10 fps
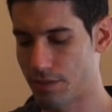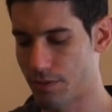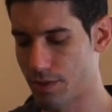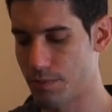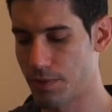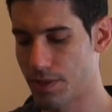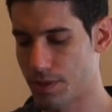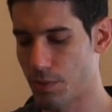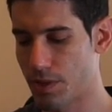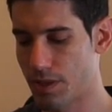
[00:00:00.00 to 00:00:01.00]
first
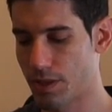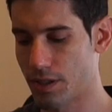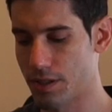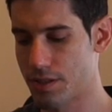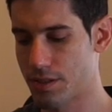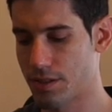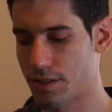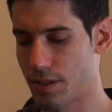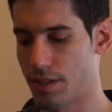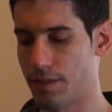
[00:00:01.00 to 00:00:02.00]
because we think
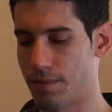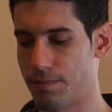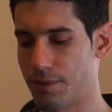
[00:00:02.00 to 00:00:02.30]
it's um,